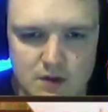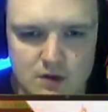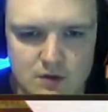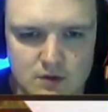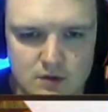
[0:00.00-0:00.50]

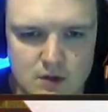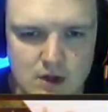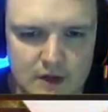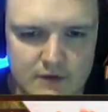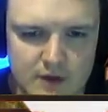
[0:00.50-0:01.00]

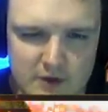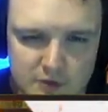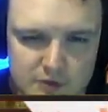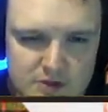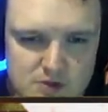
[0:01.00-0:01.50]
I feel like
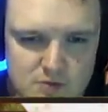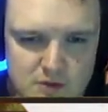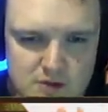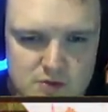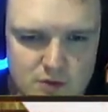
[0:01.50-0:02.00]
3 is too many
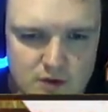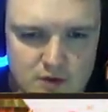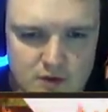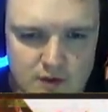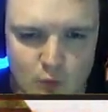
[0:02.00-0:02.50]
as well,
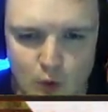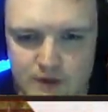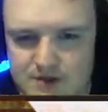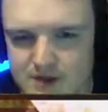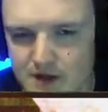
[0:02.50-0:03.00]
and 1 is
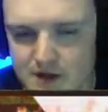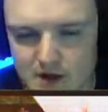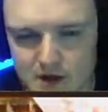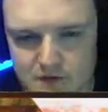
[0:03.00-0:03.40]
not enough.